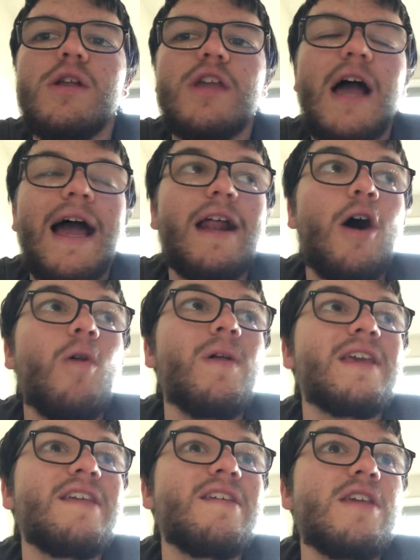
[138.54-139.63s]
I
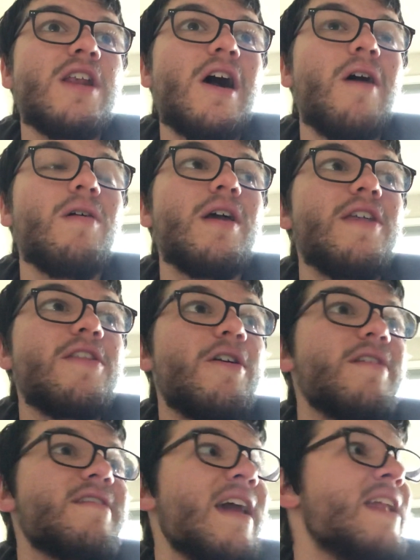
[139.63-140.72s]
only, they're
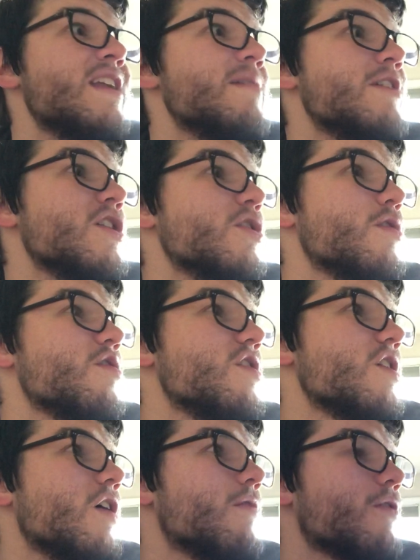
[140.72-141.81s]
intended to be used,
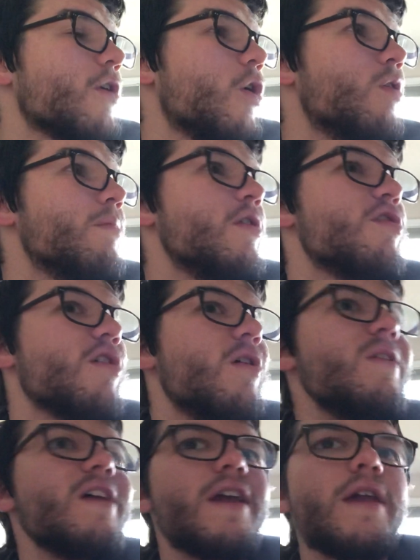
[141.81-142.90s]
for home use
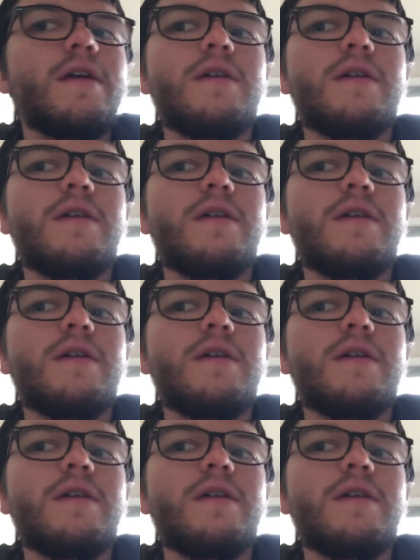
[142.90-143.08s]
only.